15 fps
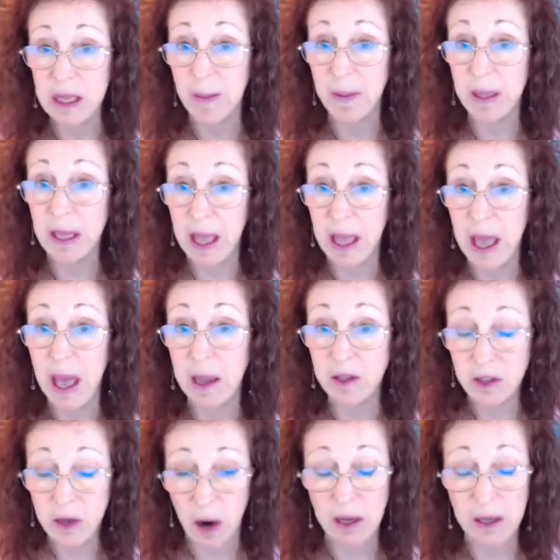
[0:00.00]
I
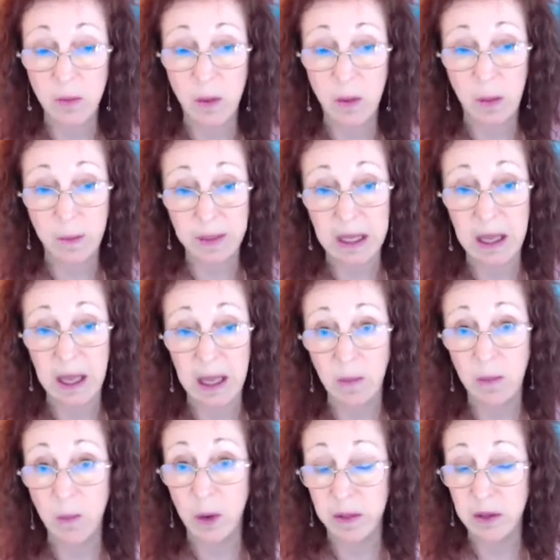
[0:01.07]
started what
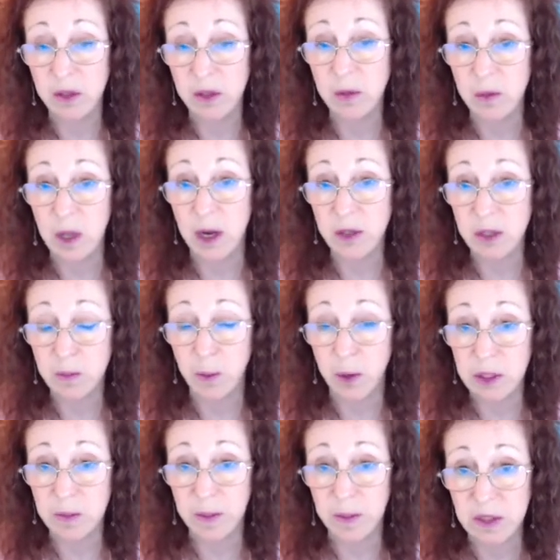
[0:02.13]
became one of the 2 largest
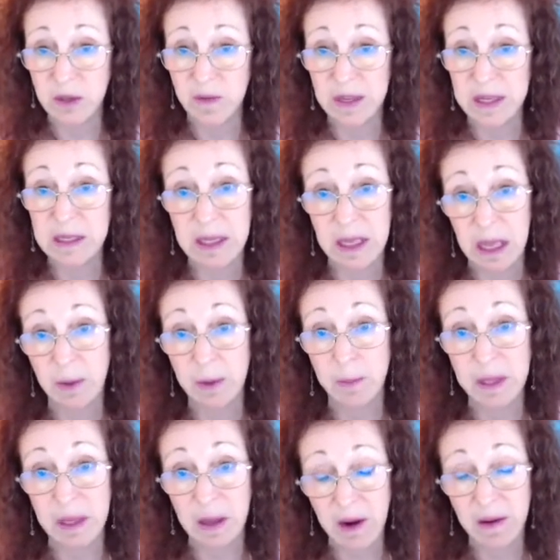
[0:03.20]
sports special events and cable
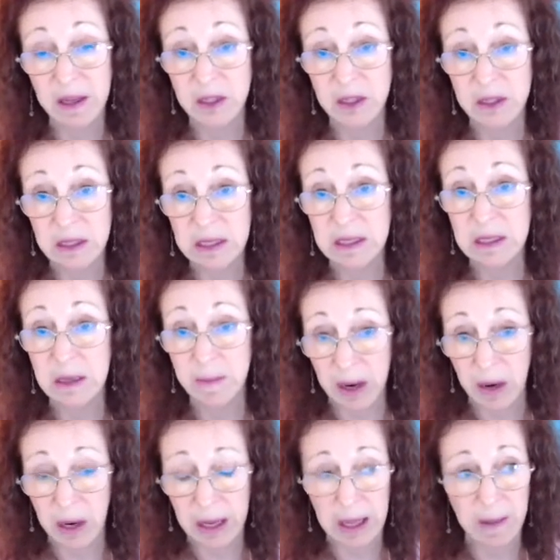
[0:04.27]
PR agencies in
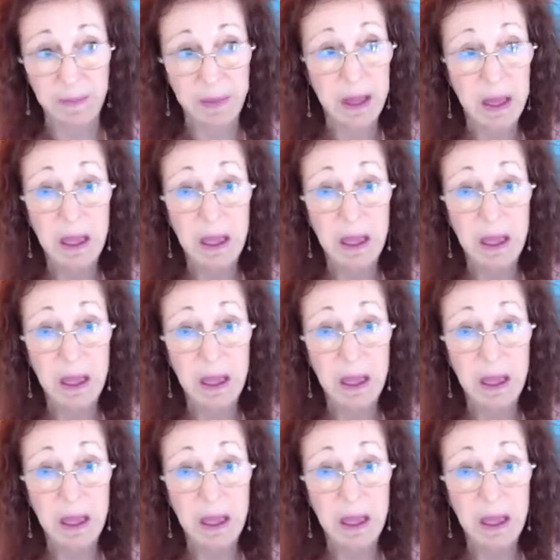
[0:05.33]
America.